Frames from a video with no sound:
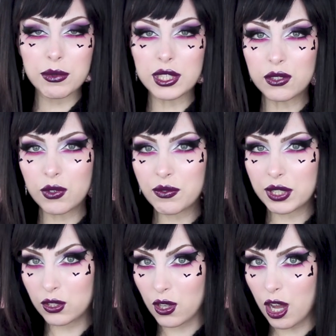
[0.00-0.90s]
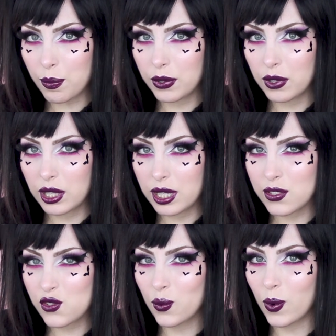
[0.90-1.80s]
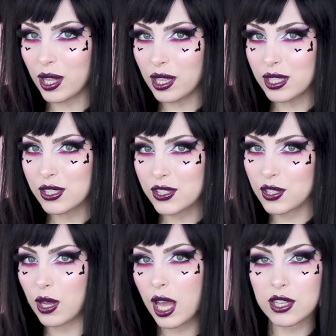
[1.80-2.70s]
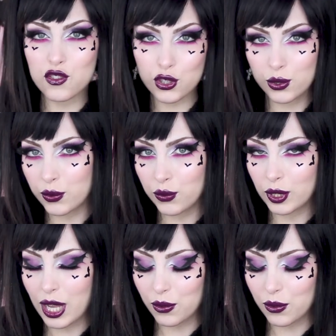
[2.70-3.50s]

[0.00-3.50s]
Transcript: I'm gonna grab a top as well, so I can show you a full